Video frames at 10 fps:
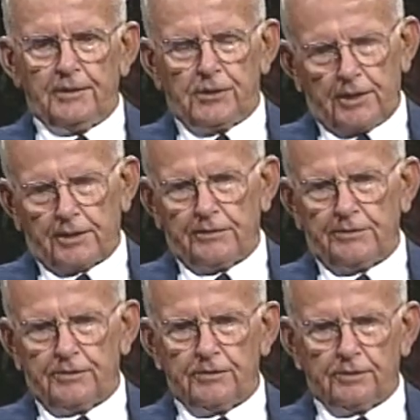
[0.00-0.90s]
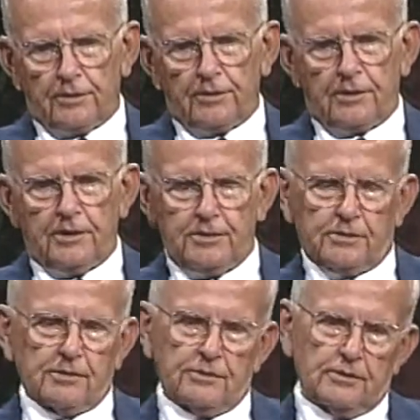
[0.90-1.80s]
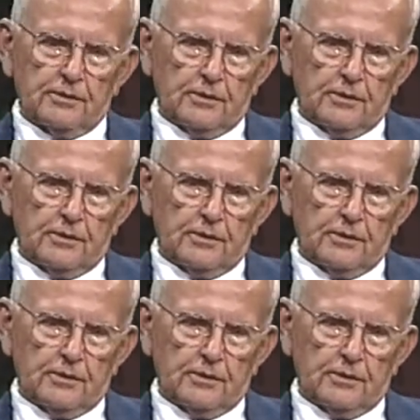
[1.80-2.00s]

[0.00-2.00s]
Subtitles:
chickens and turkeys and